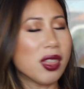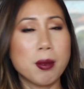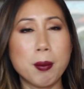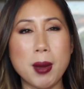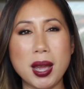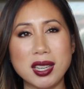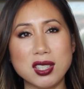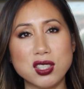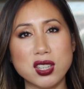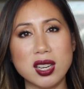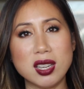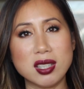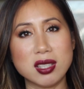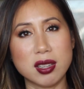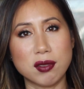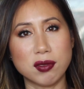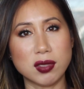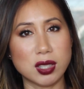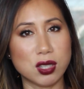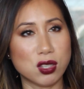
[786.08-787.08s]
But the packaging is
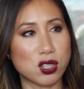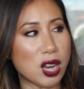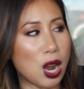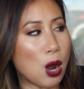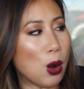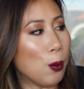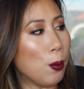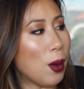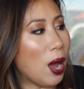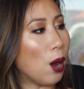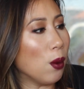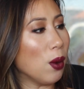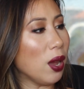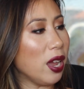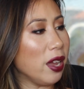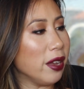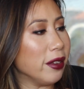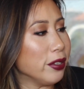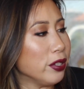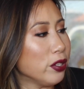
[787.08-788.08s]
nothing to shout
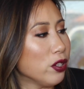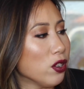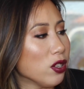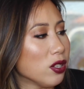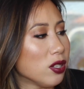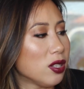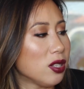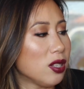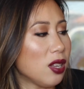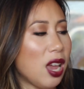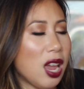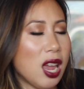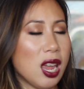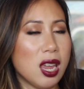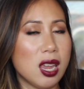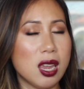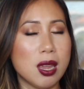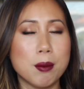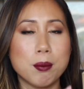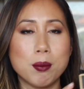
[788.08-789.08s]
about. It's just
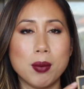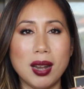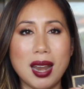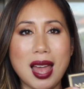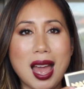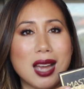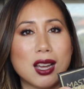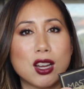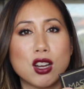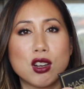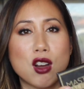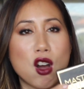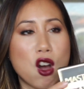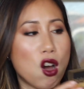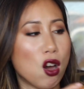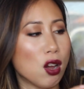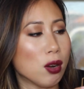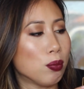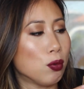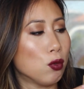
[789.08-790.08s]
a black
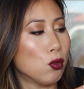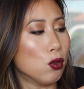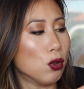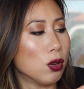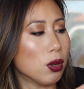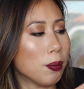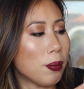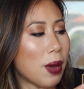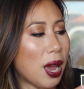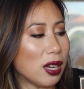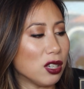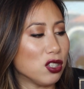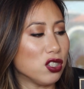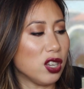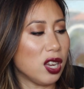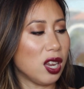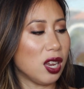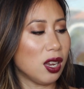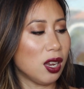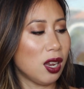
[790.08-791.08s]
cardboard
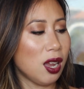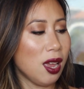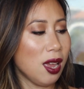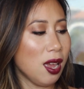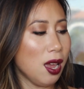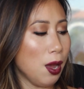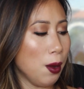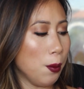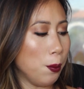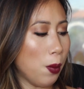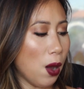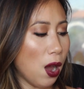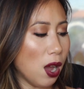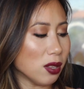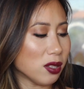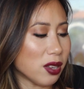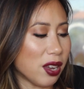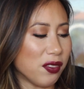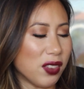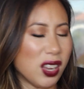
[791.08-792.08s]
packaging,
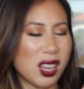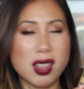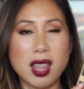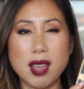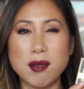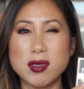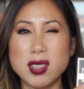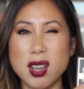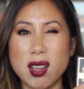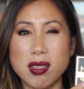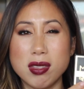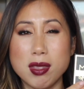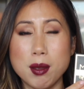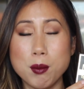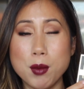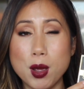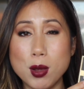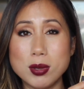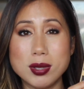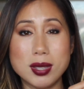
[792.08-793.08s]
but I think they've done the
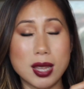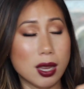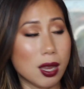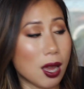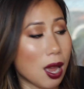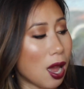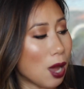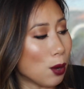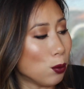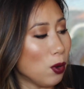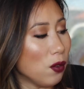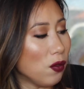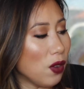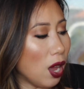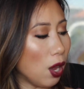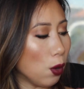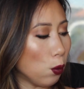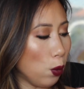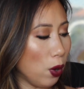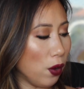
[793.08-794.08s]
most they can with
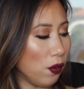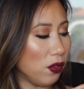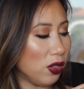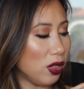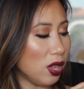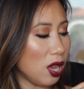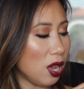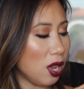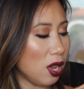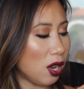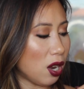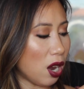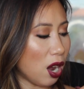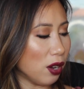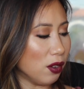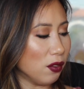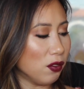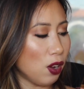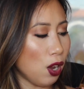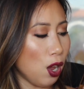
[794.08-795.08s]
it, with the
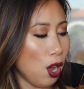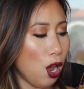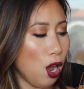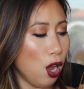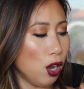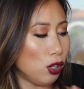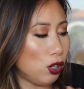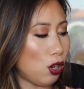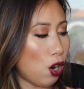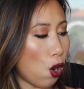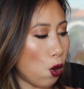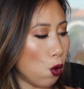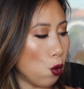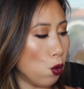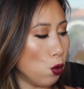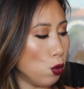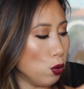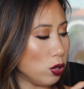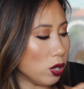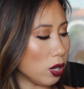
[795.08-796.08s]
kind of
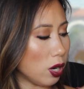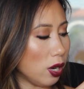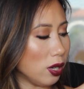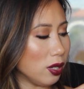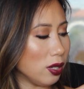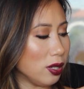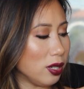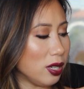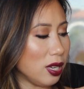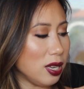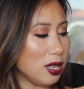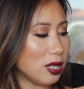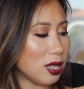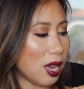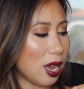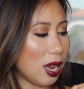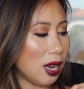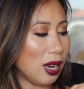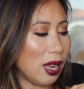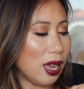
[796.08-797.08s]
gold
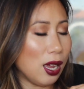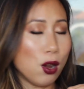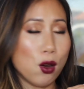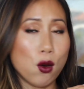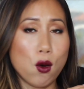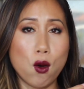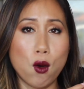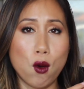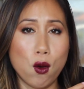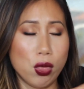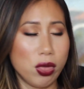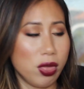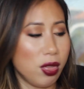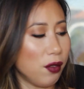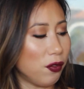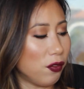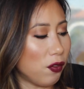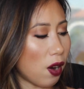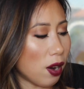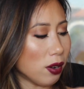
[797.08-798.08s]
detailing on
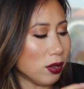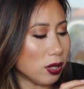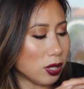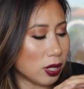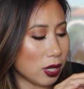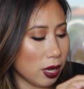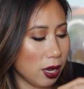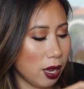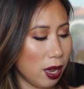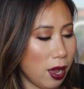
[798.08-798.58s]
the front.